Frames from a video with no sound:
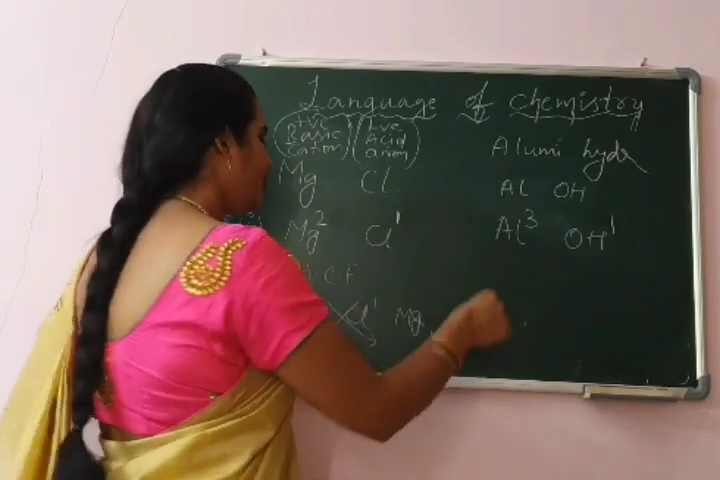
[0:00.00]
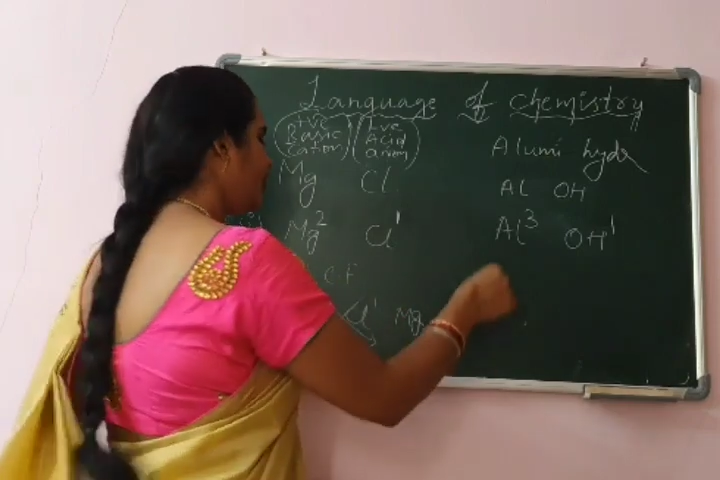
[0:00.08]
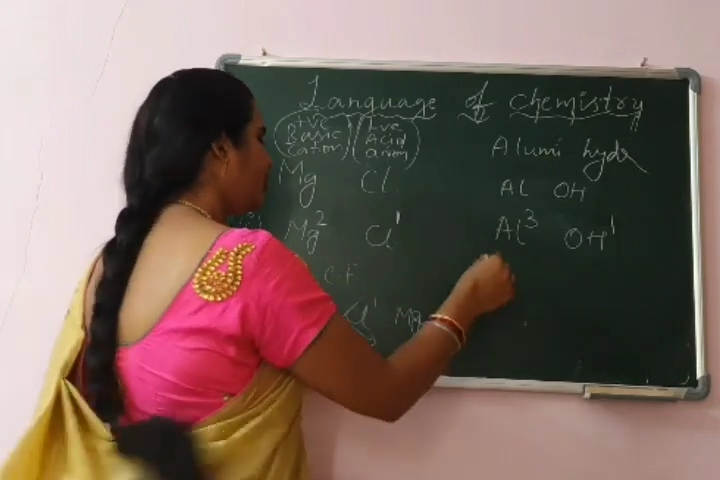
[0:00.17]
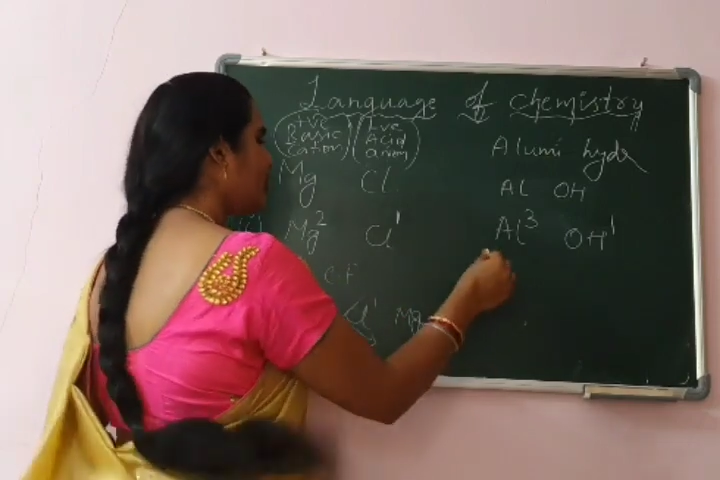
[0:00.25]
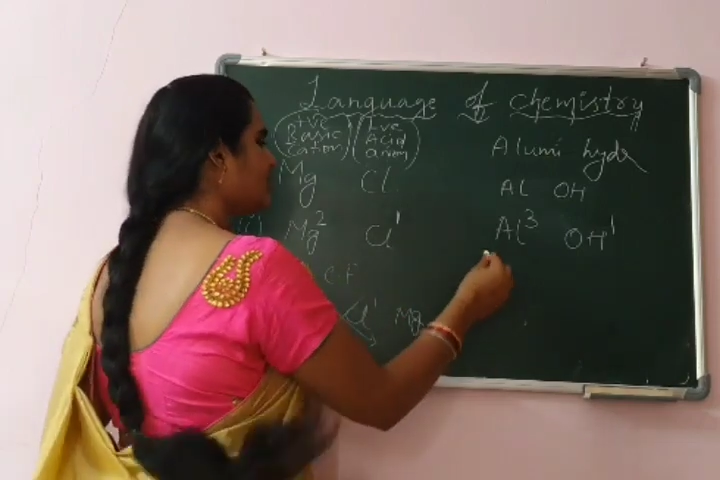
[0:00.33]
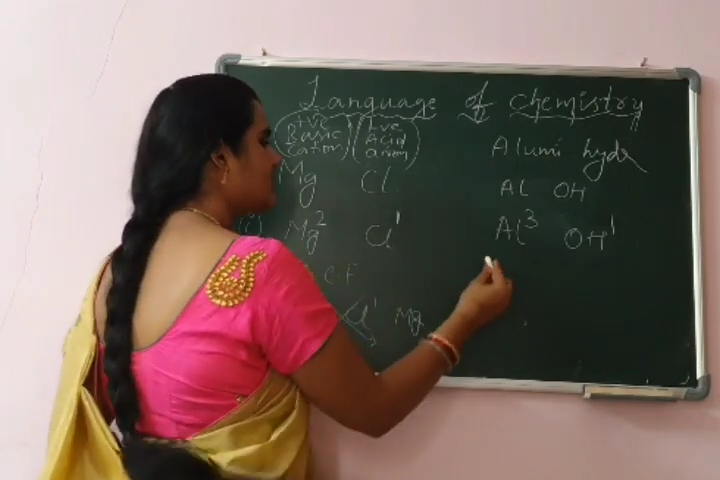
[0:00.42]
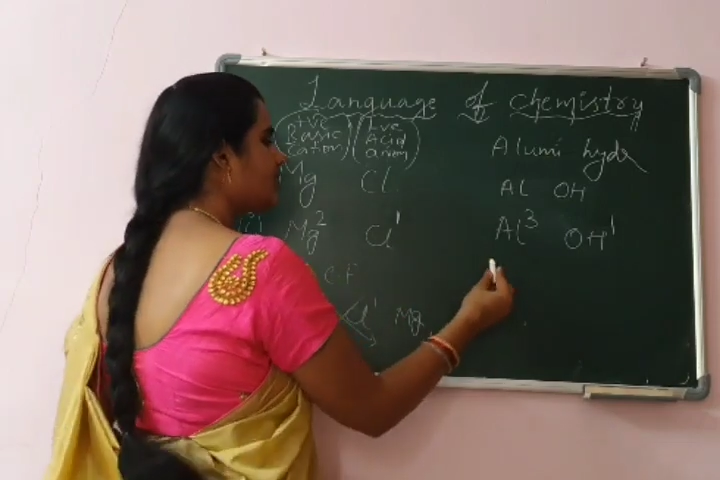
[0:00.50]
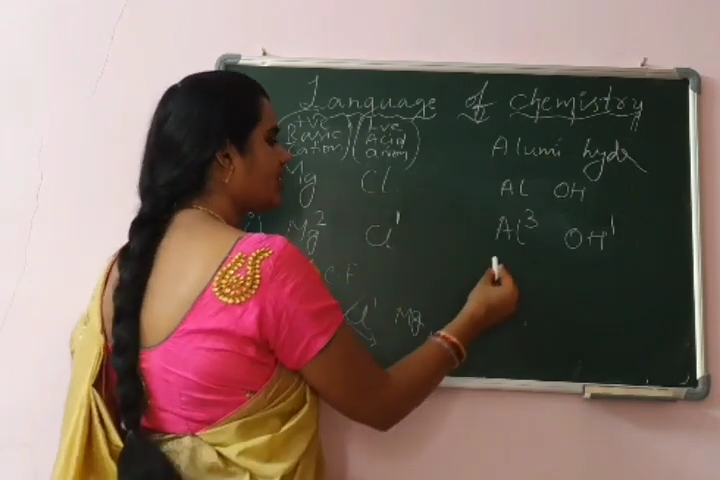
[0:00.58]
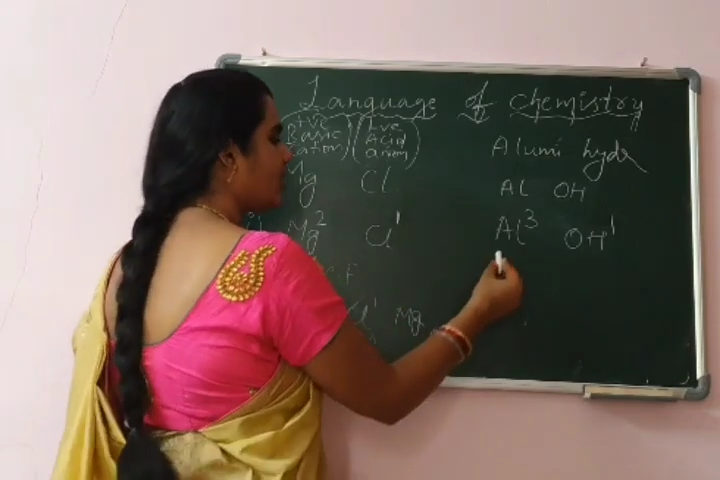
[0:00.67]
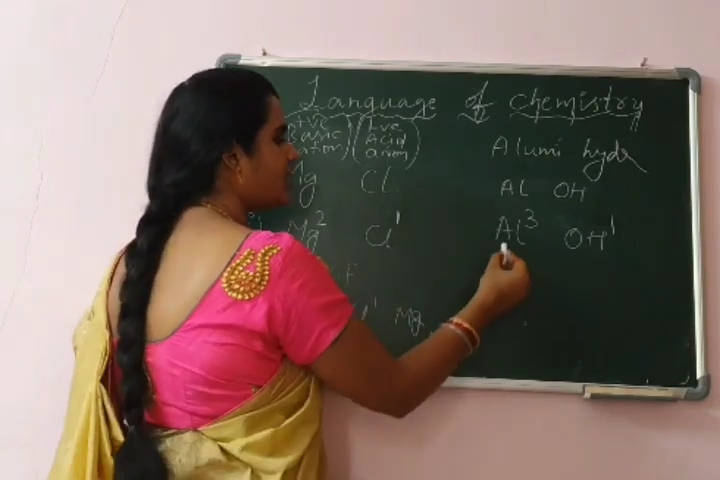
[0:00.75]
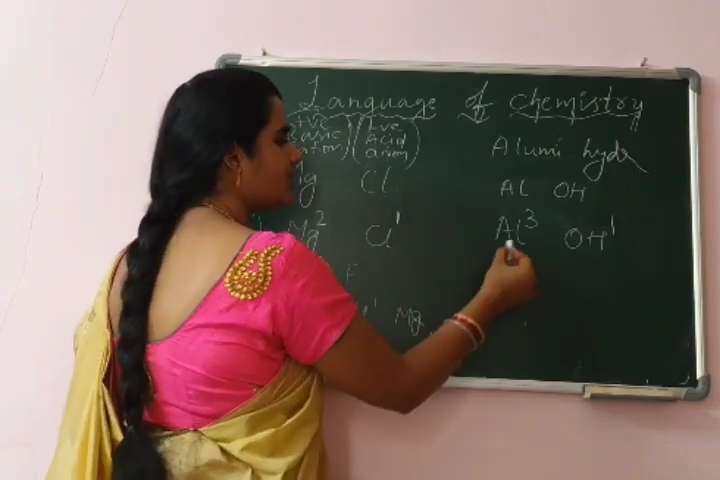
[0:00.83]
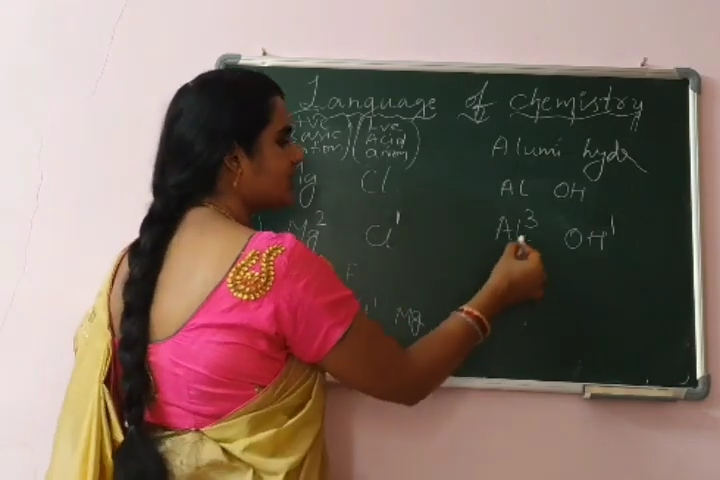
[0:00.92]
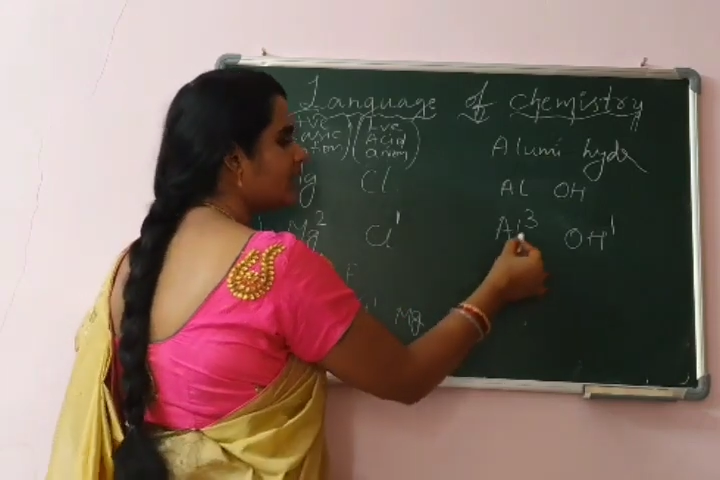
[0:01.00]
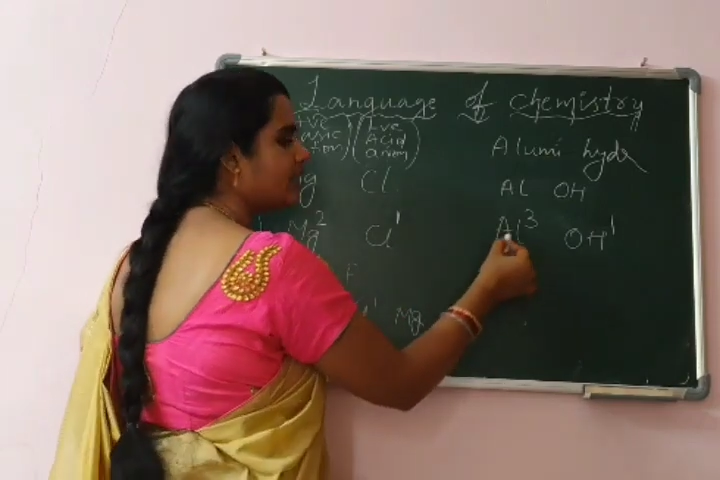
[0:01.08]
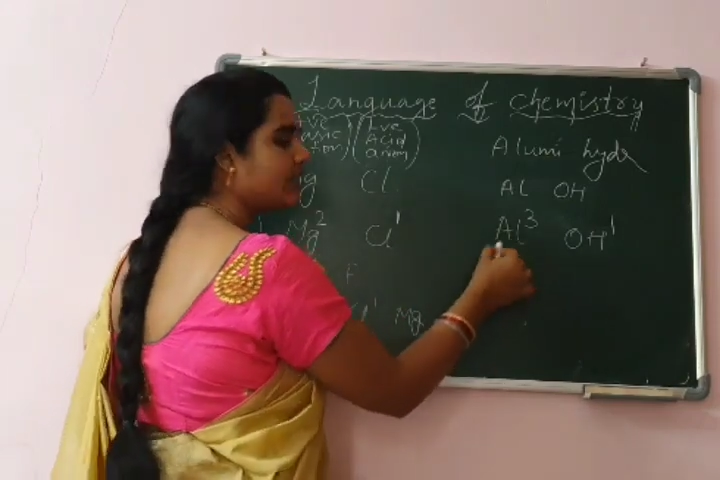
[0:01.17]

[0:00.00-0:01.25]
if you crisscross,